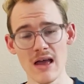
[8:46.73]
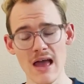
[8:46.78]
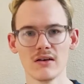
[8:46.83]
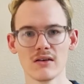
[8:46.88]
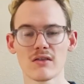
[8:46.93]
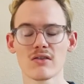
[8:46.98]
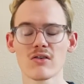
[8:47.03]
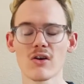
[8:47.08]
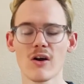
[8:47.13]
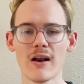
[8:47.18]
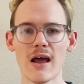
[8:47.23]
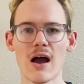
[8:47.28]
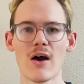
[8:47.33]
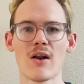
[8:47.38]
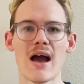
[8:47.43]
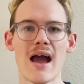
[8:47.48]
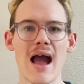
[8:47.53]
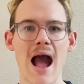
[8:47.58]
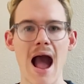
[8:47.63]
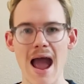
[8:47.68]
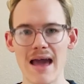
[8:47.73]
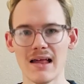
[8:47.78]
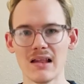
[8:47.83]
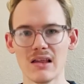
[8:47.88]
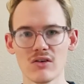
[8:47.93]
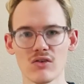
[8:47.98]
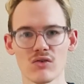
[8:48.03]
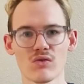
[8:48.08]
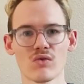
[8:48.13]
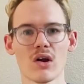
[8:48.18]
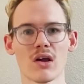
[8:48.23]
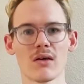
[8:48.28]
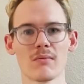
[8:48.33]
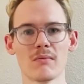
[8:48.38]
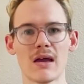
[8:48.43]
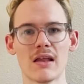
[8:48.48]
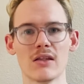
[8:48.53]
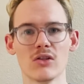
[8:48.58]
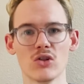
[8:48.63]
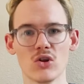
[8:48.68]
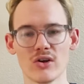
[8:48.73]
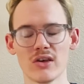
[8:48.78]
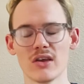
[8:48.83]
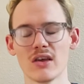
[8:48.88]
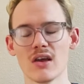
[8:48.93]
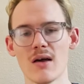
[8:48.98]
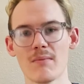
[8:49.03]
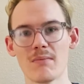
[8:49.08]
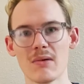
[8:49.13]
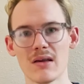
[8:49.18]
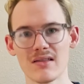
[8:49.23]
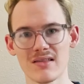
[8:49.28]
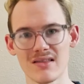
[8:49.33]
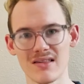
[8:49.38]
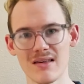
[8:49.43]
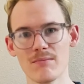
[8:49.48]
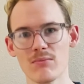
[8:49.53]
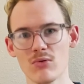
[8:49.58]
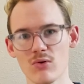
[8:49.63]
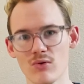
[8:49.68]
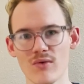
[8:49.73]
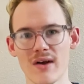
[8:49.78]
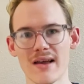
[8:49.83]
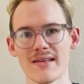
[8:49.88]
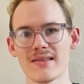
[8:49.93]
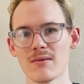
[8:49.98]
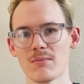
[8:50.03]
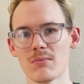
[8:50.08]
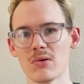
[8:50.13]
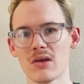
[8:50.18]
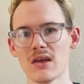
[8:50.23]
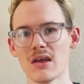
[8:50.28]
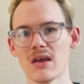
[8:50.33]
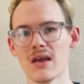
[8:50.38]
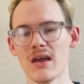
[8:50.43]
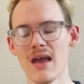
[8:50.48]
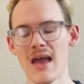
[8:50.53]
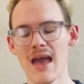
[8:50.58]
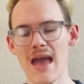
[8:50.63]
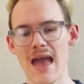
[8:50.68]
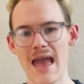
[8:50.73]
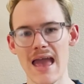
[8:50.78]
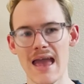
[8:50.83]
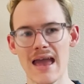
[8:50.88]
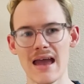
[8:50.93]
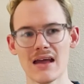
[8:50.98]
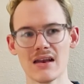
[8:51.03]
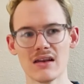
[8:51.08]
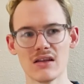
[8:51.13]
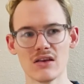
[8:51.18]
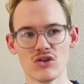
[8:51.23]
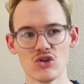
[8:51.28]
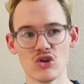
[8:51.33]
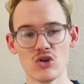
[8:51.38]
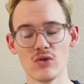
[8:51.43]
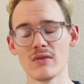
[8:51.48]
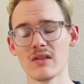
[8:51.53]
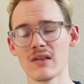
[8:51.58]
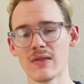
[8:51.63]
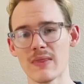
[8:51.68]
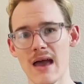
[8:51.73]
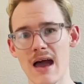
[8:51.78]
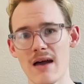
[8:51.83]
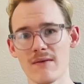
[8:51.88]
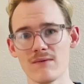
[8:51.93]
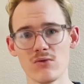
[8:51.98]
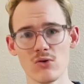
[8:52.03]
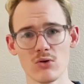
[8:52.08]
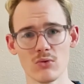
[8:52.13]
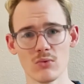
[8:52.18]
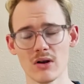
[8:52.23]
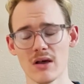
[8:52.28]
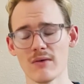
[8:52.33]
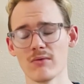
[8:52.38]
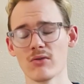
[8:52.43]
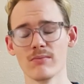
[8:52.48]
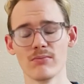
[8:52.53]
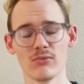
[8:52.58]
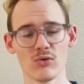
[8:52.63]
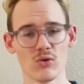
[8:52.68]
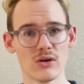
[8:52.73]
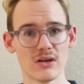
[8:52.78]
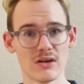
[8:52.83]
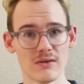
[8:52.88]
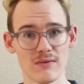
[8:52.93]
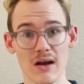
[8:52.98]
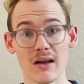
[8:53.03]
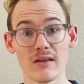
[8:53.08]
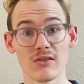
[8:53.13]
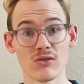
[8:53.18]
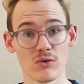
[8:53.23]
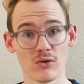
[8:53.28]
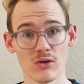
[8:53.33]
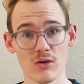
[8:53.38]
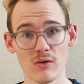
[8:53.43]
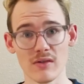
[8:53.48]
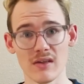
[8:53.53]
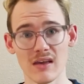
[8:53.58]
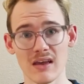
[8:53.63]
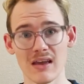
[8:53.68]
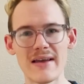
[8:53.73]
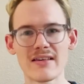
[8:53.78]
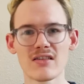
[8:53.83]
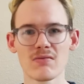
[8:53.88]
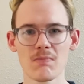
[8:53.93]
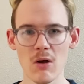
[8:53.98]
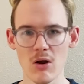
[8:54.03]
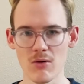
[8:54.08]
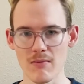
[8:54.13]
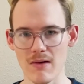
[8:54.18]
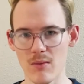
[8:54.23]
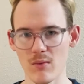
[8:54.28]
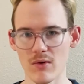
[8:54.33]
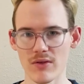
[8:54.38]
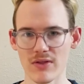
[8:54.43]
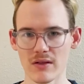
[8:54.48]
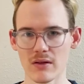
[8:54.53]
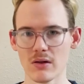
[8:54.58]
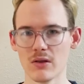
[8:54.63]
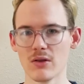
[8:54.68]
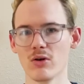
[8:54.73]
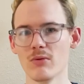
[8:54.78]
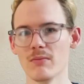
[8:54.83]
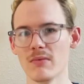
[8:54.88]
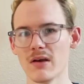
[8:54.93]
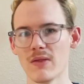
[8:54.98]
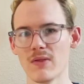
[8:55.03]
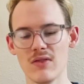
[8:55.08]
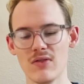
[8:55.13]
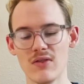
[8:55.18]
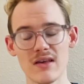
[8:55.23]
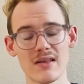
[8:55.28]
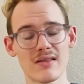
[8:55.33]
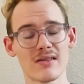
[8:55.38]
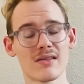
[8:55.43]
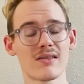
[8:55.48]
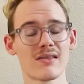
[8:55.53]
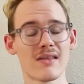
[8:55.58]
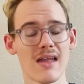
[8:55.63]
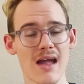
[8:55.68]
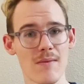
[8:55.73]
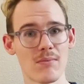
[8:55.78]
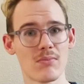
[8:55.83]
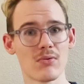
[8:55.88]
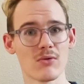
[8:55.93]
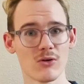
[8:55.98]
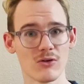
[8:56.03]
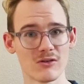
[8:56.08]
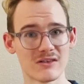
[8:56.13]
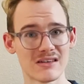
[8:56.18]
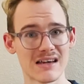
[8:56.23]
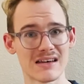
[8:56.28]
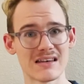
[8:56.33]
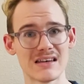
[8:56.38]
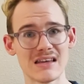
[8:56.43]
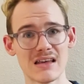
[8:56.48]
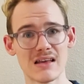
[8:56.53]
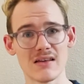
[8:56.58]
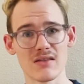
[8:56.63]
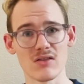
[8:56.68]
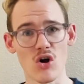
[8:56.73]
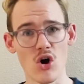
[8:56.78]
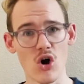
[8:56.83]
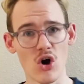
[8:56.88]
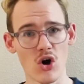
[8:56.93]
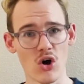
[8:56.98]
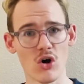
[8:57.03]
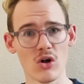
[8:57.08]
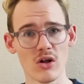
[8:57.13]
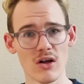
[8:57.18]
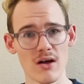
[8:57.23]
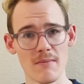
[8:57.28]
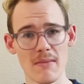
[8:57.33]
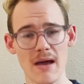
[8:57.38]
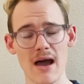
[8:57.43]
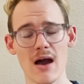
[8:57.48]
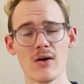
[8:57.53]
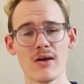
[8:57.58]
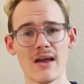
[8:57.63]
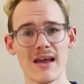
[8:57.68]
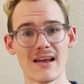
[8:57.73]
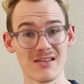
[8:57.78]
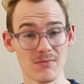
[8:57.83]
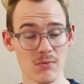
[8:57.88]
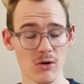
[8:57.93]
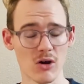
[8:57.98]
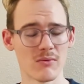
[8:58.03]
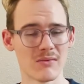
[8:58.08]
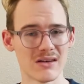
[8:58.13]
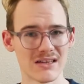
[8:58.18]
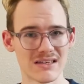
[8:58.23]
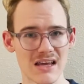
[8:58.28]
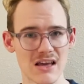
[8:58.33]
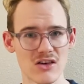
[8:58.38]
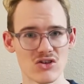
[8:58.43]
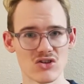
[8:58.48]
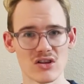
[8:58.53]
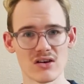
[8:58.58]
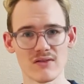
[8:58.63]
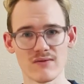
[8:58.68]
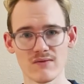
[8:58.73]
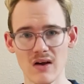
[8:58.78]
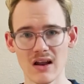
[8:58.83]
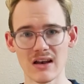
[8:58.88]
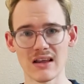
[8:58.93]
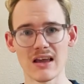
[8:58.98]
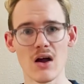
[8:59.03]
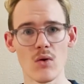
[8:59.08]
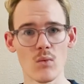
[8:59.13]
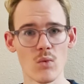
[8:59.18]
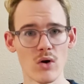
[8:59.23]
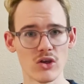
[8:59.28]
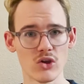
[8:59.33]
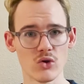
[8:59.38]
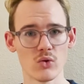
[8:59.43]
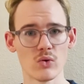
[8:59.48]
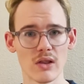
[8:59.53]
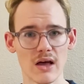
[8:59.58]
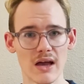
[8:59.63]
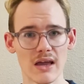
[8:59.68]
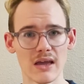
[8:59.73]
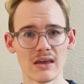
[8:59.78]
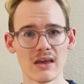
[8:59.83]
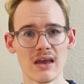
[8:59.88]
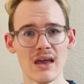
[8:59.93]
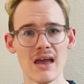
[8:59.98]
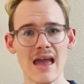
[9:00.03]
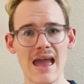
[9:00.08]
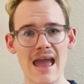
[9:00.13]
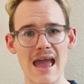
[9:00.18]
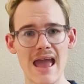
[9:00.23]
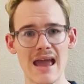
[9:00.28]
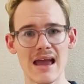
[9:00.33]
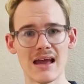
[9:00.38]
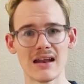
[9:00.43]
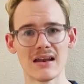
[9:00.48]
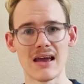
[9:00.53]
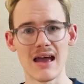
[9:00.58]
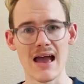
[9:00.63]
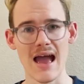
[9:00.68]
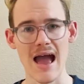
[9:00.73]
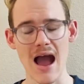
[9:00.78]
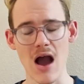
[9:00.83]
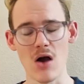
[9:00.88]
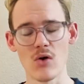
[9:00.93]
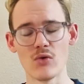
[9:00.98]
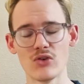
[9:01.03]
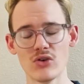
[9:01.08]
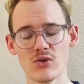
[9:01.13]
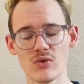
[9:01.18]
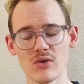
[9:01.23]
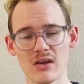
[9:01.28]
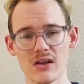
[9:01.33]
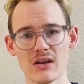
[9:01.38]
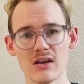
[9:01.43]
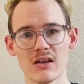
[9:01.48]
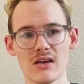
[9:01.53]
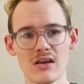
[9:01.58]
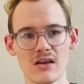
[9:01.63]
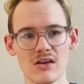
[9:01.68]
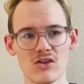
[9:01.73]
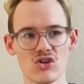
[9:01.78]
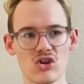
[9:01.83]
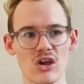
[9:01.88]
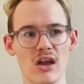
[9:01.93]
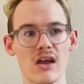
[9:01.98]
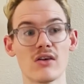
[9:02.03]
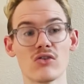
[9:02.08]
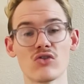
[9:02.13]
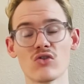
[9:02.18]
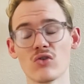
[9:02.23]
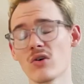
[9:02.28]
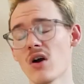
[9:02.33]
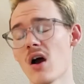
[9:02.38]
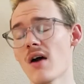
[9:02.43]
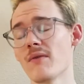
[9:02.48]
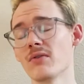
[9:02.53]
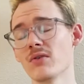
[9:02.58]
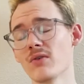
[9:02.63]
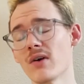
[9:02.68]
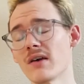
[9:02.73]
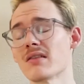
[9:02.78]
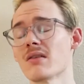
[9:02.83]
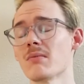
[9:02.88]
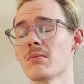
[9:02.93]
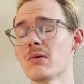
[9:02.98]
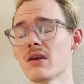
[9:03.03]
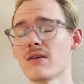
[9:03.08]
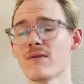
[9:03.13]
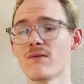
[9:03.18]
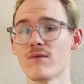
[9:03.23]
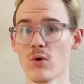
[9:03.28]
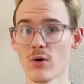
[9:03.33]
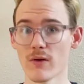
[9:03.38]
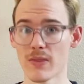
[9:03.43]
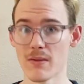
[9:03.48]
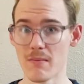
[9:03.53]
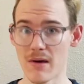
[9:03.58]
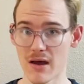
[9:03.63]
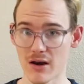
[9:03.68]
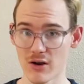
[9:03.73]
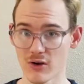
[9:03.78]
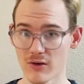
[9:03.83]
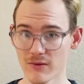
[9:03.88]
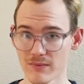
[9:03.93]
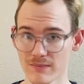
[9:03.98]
To start out, I highly just recommend looking up a simple recipe and using that for whatever brewing device you're using. Experiment with it a little bit. This step or technique is all about experimentation, finding out what you like and how you can change your coffee recipe for the better.